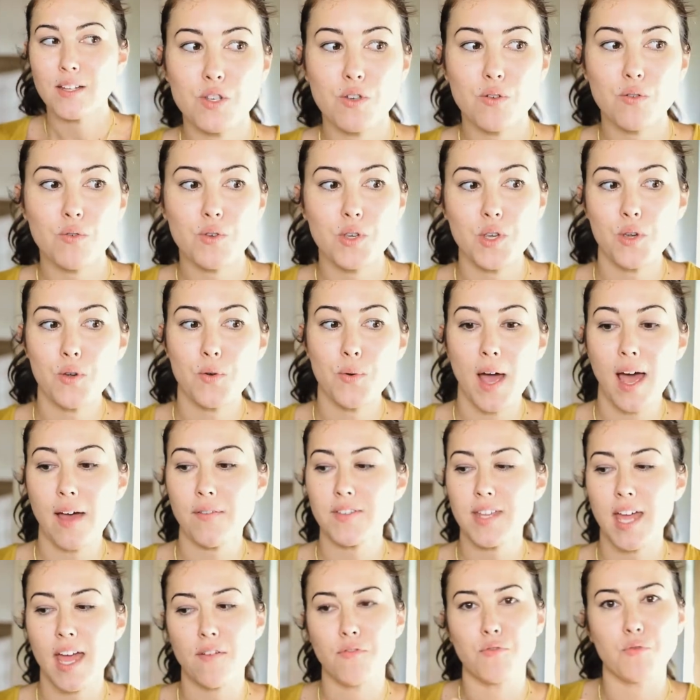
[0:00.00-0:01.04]
Do you have
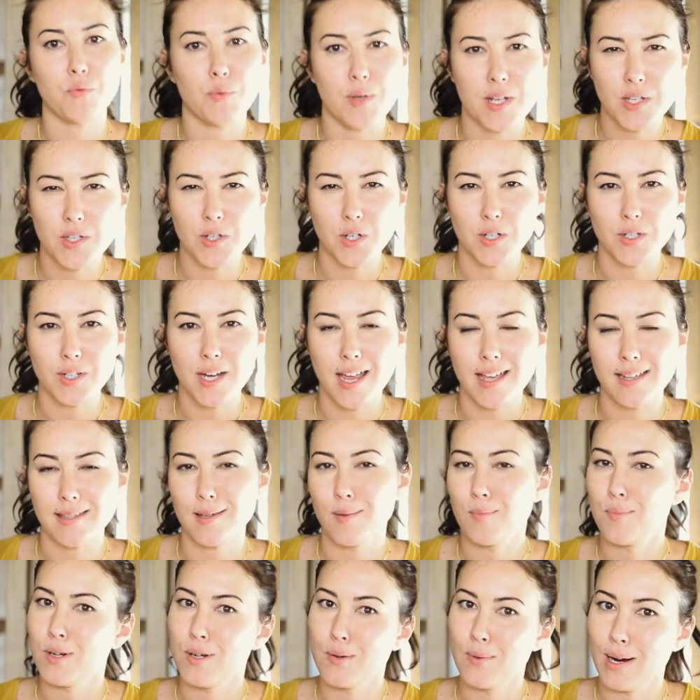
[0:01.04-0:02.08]
to have research as
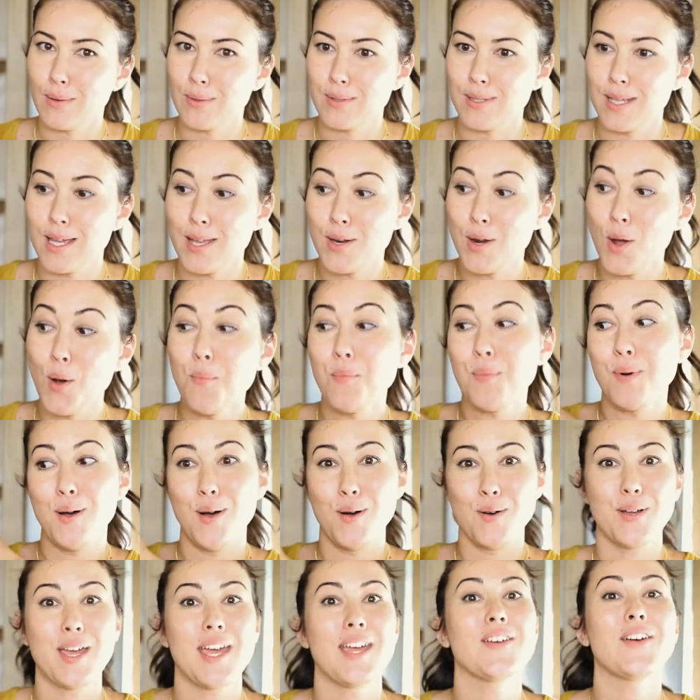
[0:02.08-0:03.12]
a prerequisite? Nope.
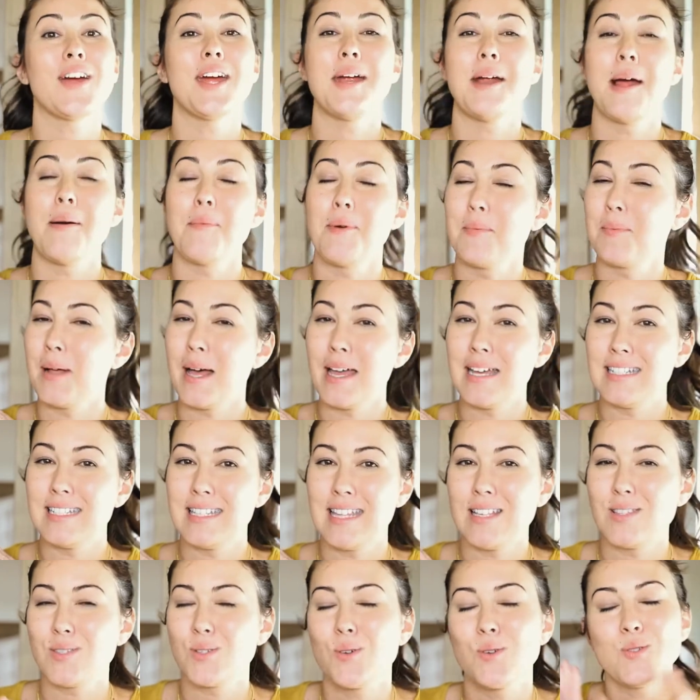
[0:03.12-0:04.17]
Okay, great. I'm applying to
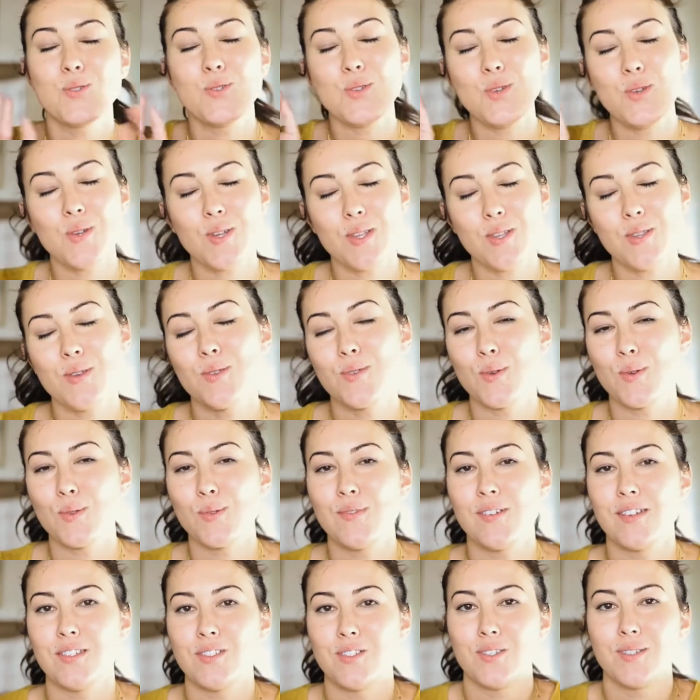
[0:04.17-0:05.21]
that school. So you can use those
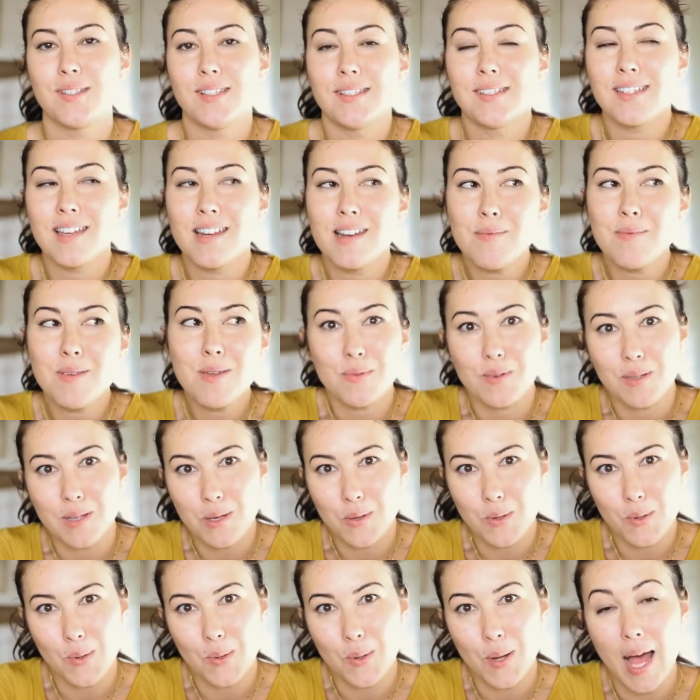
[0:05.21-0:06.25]
filters. It's going to be really
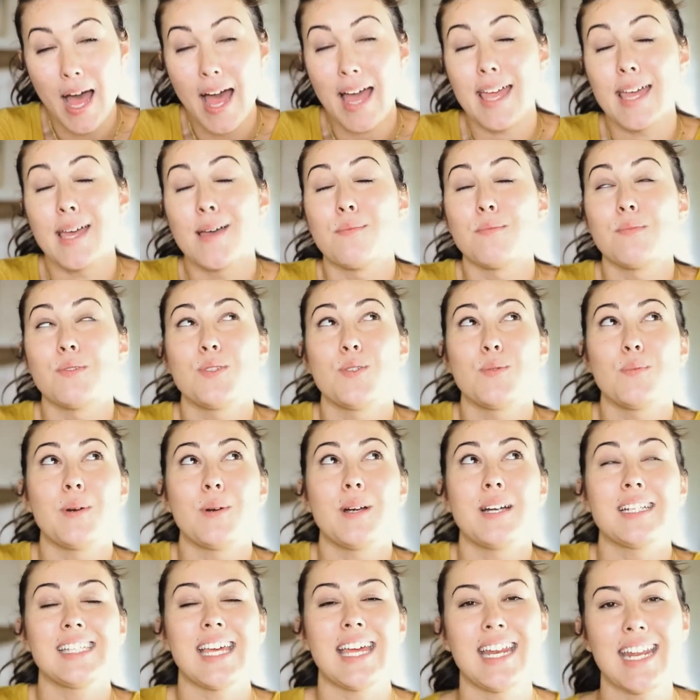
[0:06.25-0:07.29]
cool. I am super
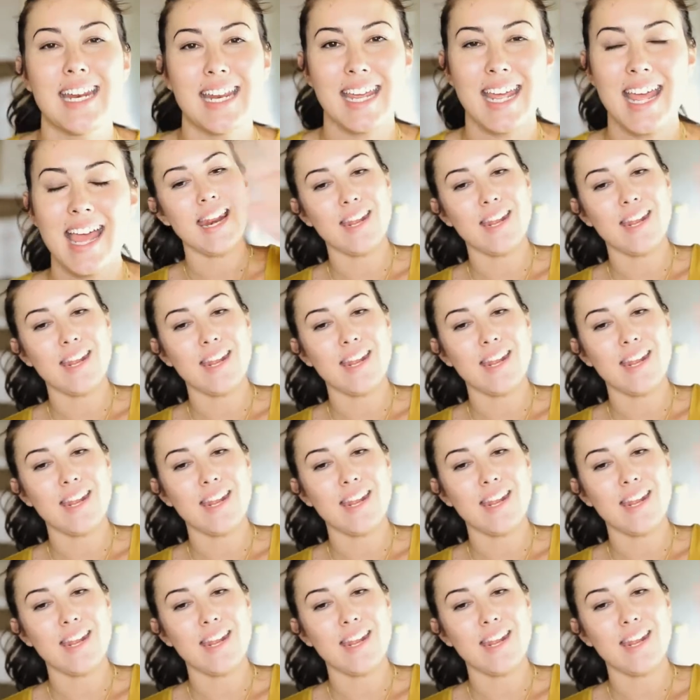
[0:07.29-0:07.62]
excited.